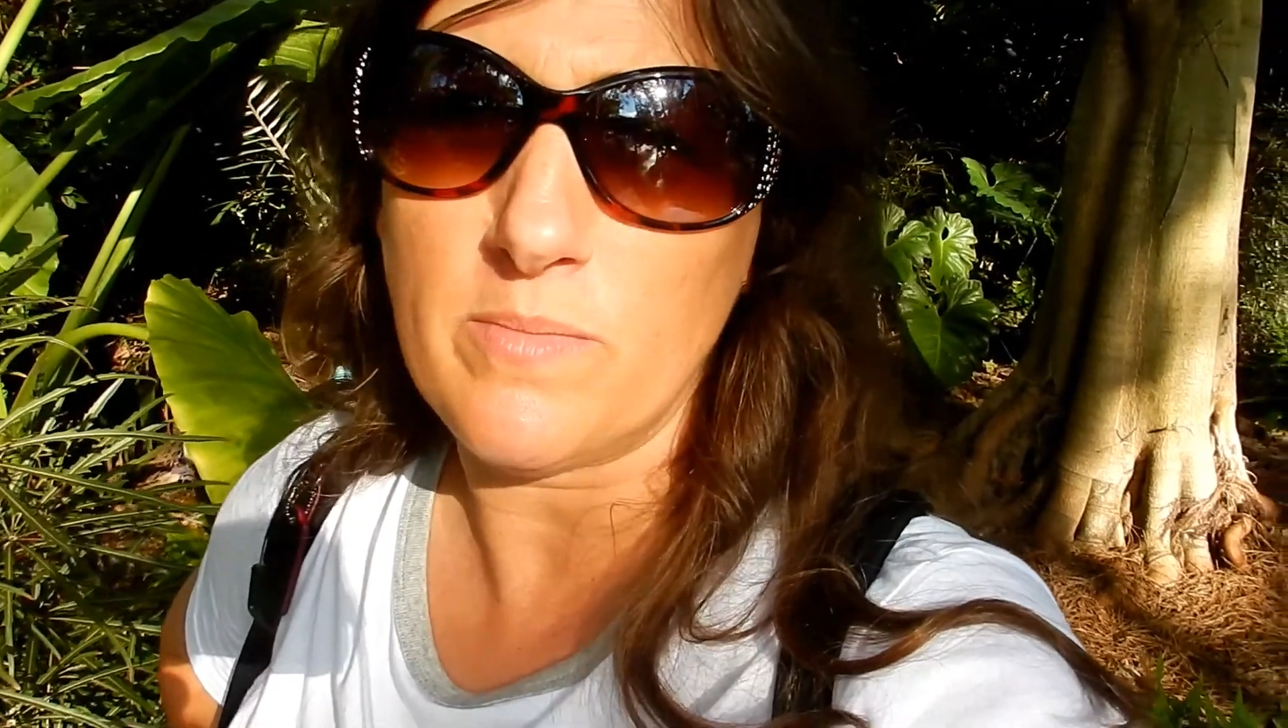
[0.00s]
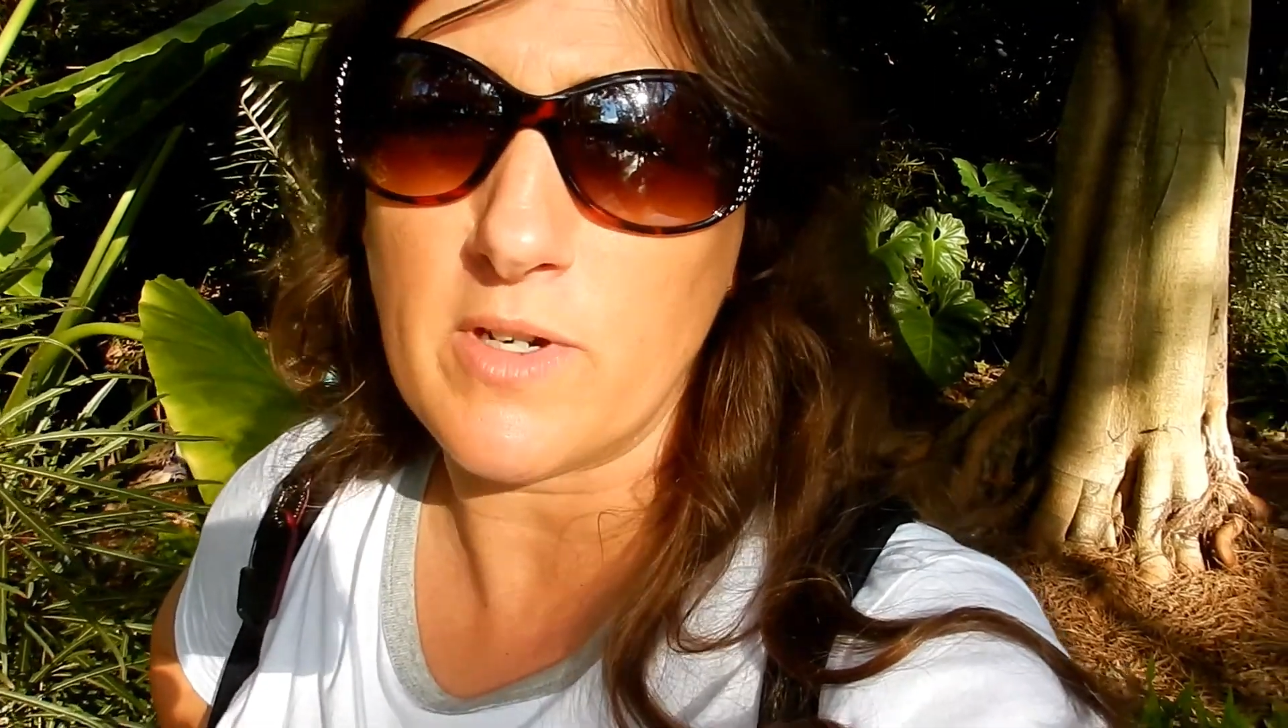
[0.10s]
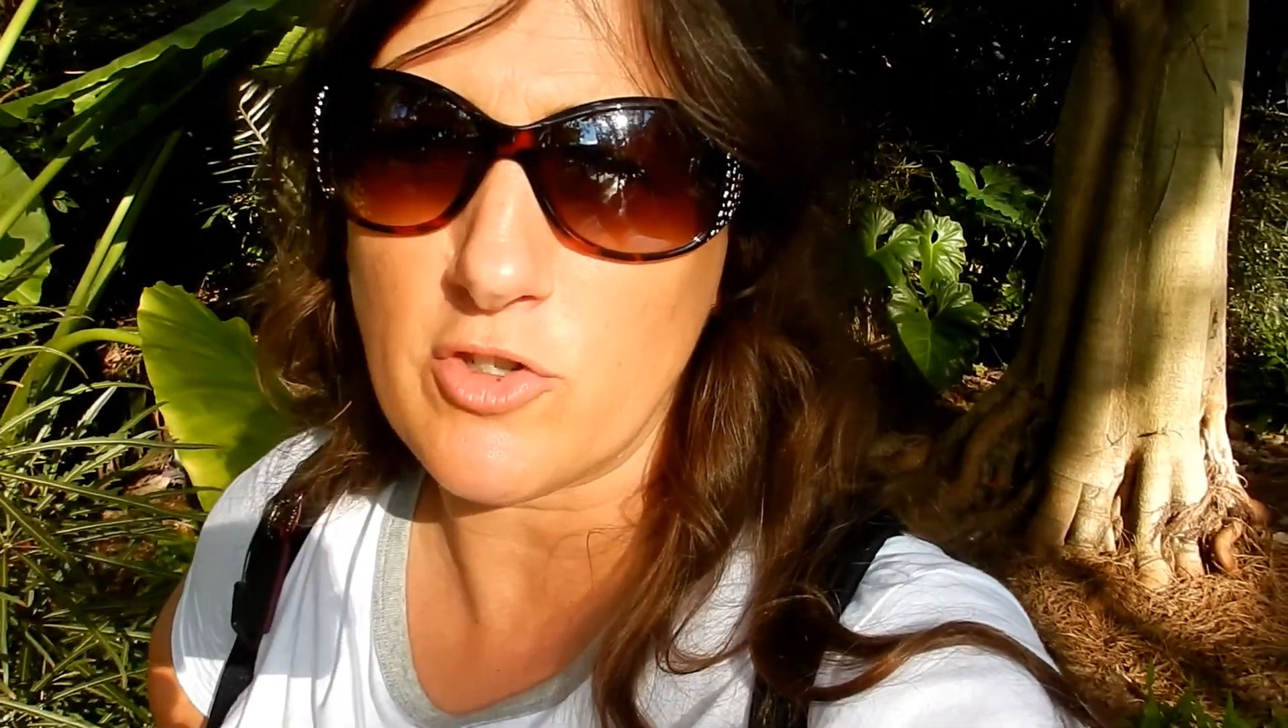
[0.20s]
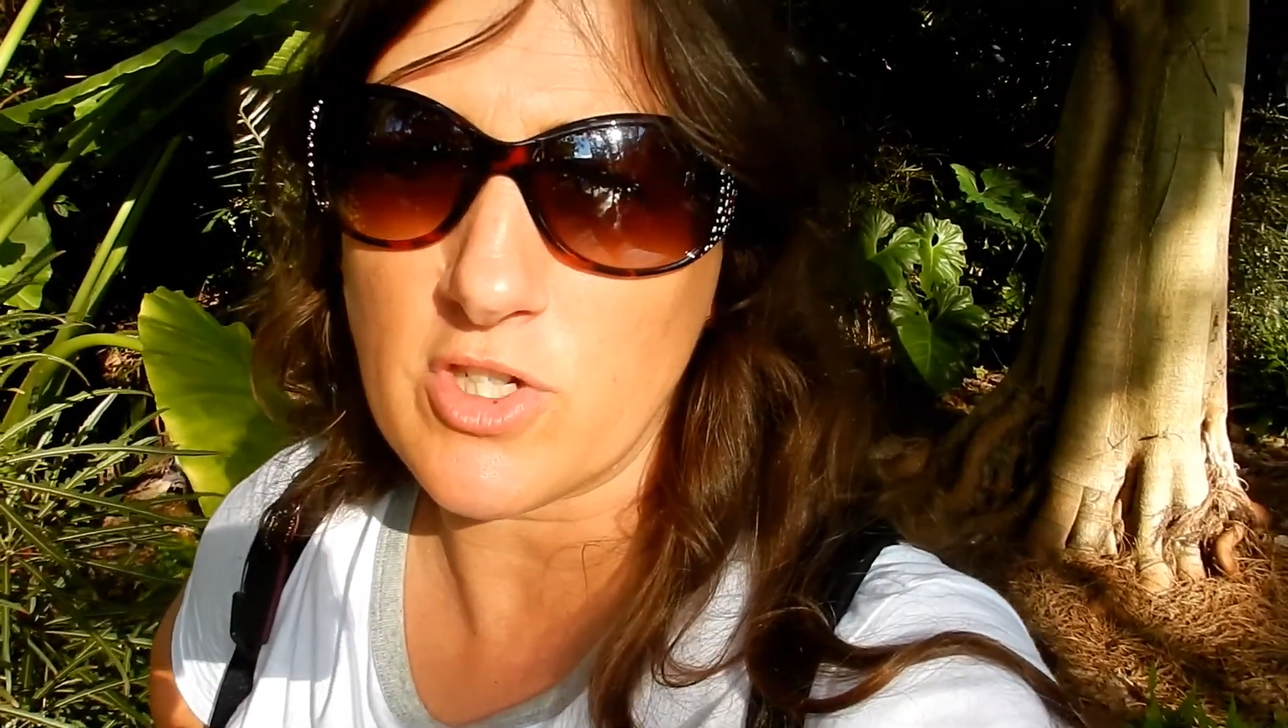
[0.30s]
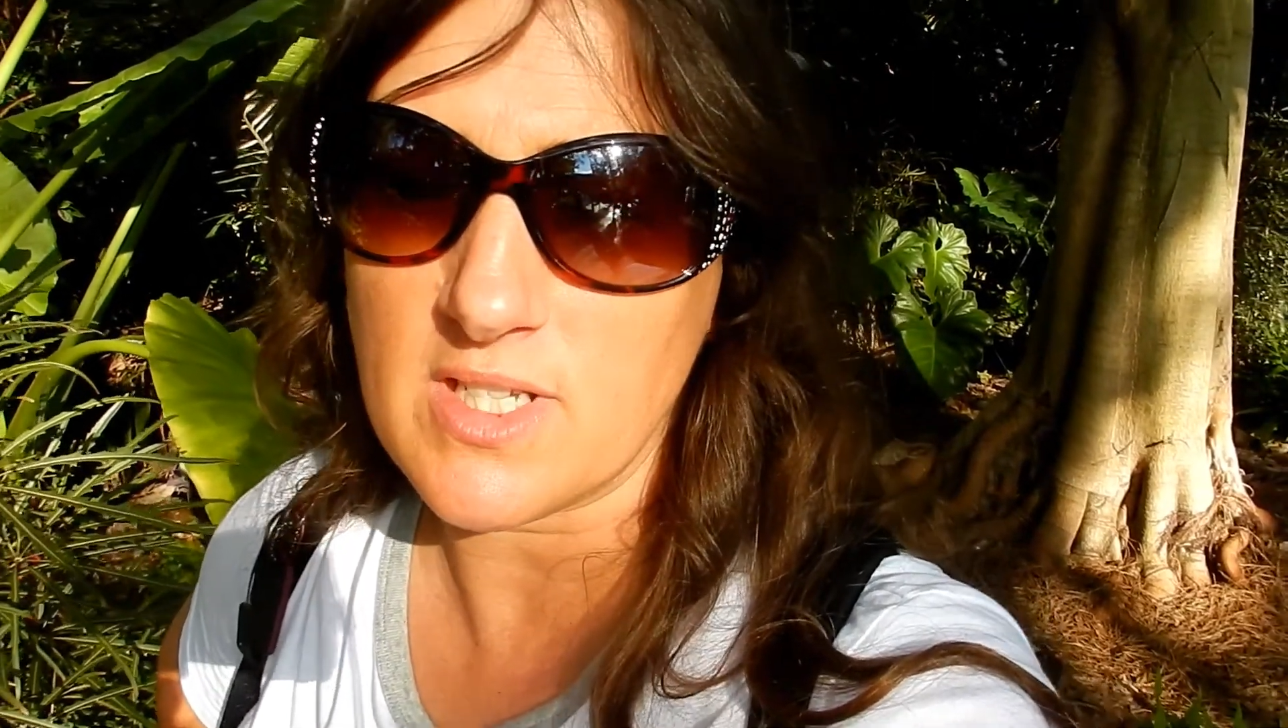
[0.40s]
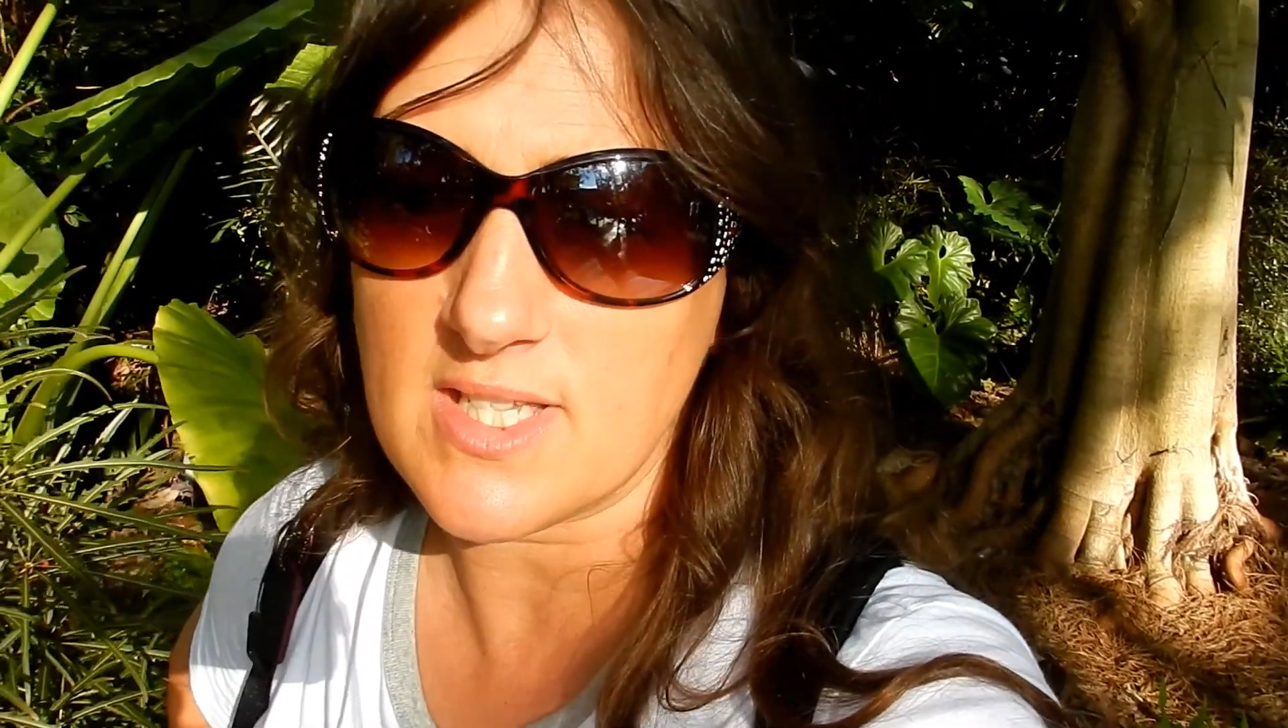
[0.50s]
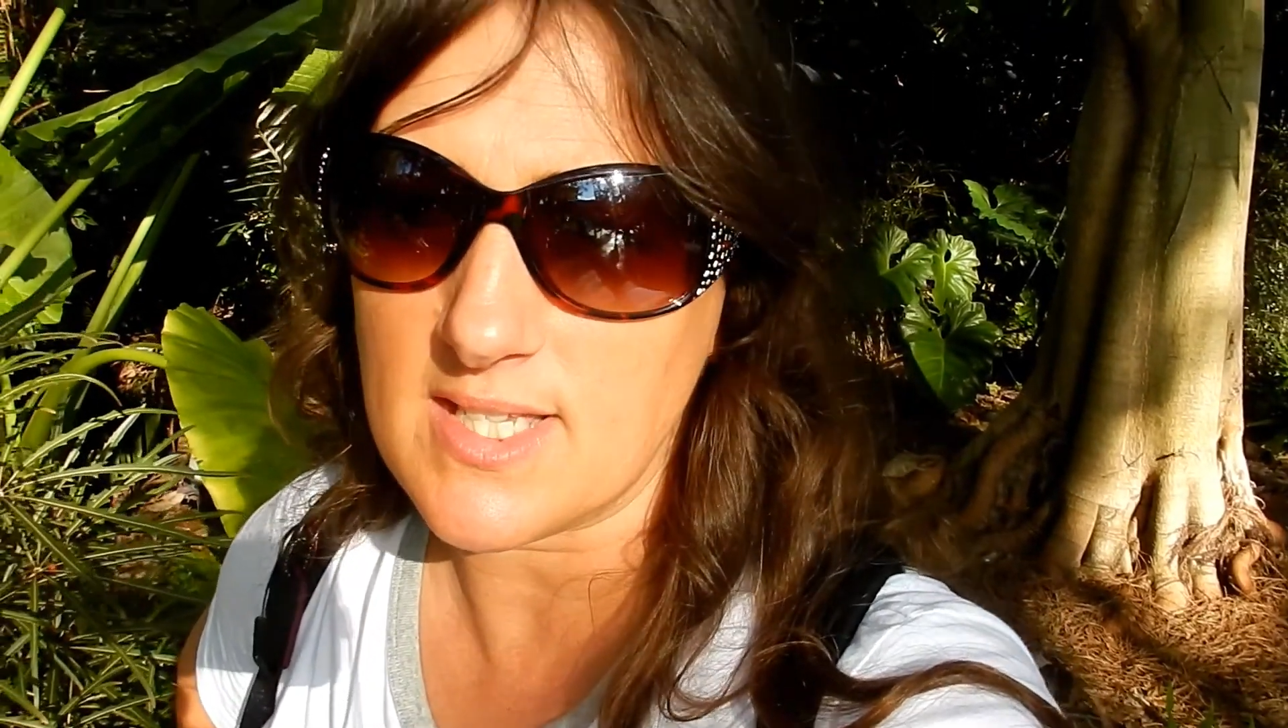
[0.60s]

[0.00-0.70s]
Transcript: to motion